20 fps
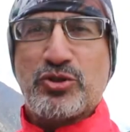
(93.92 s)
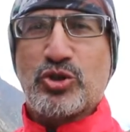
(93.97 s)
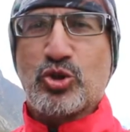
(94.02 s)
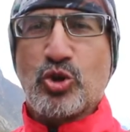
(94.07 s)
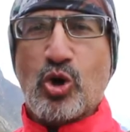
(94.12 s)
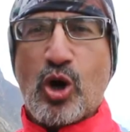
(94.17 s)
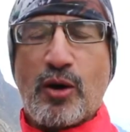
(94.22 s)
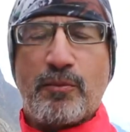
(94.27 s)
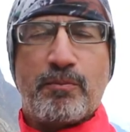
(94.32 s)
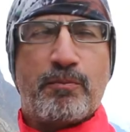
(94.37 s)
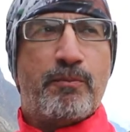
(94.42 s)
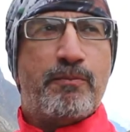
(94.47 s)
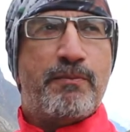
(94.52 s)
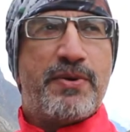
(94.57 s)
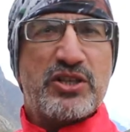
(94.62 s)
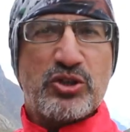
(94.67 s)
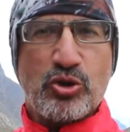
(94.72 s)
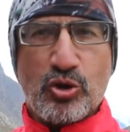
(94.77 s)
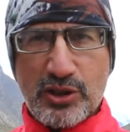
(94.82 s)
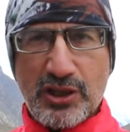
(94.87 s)
so
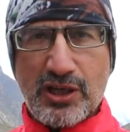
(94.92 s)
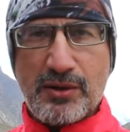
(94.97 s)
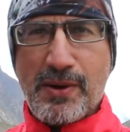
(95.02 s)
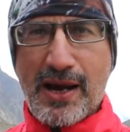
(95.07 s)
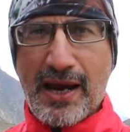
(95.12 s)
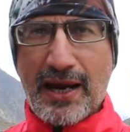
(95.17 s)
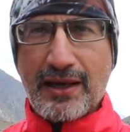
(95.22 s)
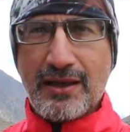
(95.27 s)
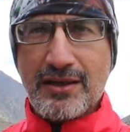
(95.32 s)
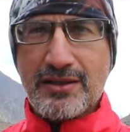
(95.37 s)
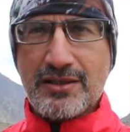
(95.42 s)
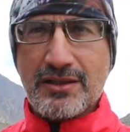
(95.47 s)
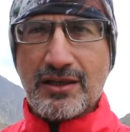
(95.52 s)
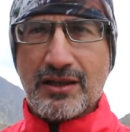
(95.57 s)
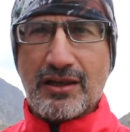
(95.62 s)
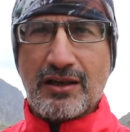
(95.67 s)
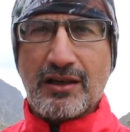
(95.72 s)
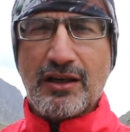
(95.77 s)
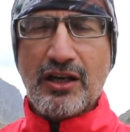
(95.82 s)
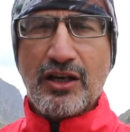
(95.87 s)
besotted by its
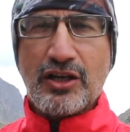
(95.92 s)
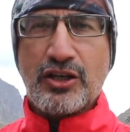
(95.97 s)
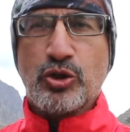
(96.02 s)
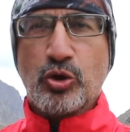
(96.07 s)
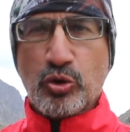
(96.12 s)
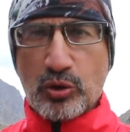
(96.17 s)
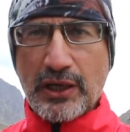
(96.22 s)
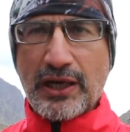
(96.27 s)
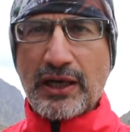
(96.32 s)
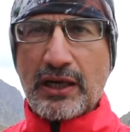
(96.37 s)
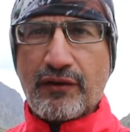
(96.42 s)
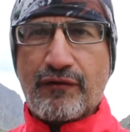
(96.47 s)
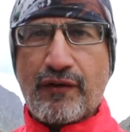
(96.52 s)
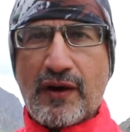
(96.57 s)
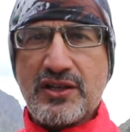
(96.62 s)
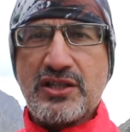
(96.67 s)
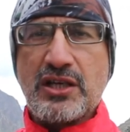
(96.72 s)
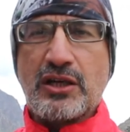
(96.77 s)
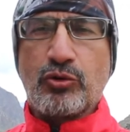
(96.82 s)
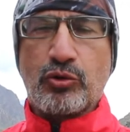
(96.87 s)
uh, utility,
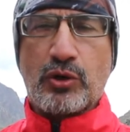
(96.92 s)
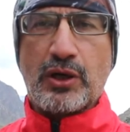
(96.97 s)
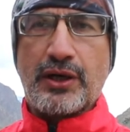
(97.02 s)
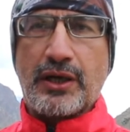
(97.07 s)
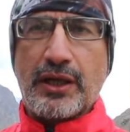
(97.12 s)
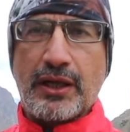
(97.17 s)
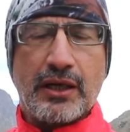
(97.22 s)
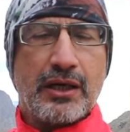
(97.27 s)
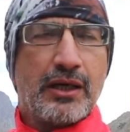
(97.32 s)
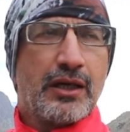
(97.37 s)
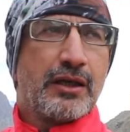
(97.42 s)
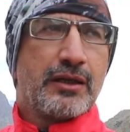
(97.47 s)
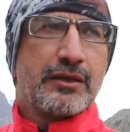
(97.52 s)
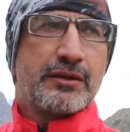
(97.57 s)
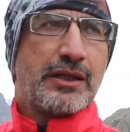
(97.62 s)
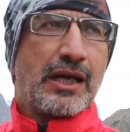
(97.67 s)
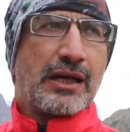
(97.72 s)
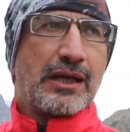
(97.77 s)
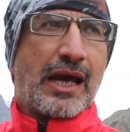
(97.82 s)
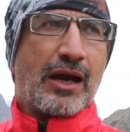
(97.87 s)
functional utility,
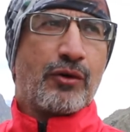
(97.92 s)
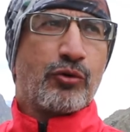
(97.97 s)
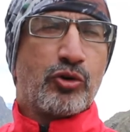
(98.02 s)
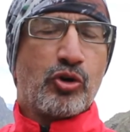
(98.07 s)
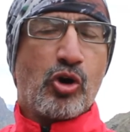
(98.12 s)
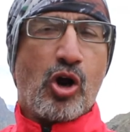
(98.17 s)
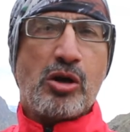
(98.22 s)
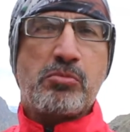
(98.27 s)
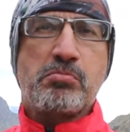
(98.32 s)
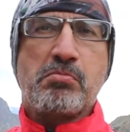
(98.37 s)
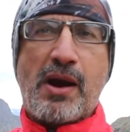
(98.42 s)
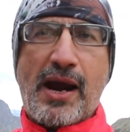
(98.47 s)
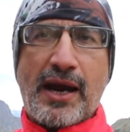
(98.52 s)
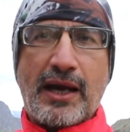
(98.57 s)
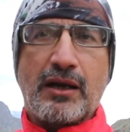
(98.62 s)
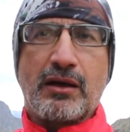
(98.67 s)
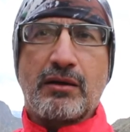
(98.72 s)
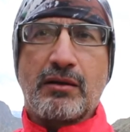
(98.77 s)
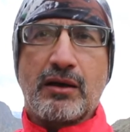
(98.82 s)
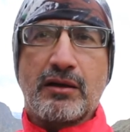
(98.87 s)
that I would not
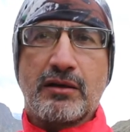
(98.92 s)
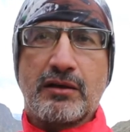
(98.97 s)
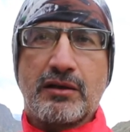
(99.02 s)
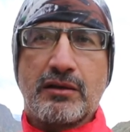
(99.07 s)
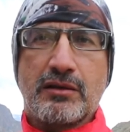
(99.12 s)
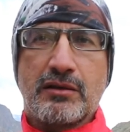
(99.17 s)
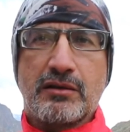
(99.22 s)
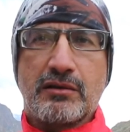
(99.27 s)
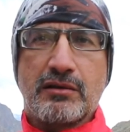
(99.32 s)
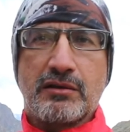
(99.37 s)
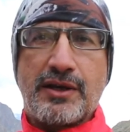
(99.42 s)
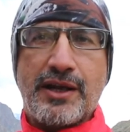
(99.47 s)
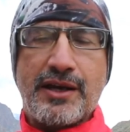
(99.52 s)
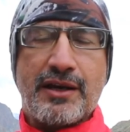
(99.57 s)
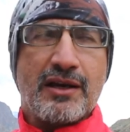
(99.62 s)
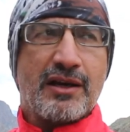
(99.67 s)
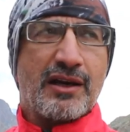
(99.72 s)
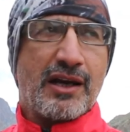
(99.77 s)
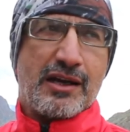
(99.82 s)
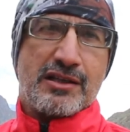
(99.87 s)
mind uh,
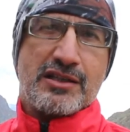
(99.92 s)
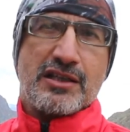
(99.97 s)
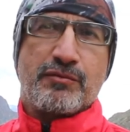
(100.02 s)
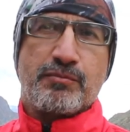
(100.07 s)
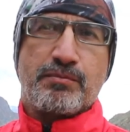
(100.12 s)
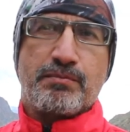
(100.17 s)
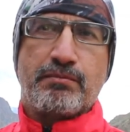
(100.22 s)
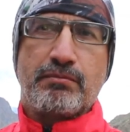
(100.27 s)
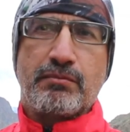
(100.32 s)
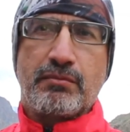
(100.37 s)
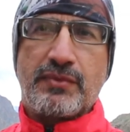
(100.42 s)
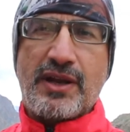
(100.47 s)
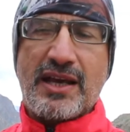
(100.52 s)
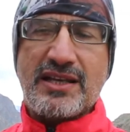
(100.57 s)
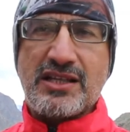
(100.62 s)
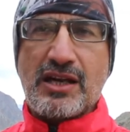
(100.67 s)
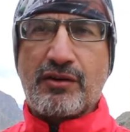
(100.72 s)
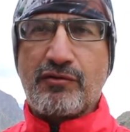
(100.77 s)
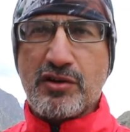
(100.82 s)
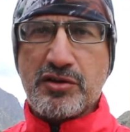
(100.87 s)
taking it as a
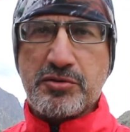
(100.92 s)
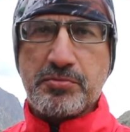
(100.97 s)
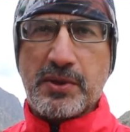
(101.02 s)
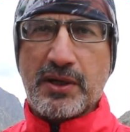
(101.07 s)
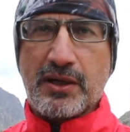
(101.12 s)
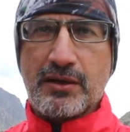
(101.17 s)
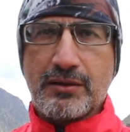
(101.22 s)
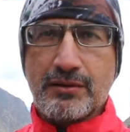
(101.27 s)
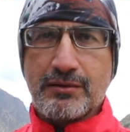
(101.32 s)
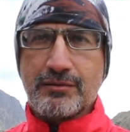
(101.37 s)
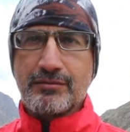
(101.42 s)
next investment.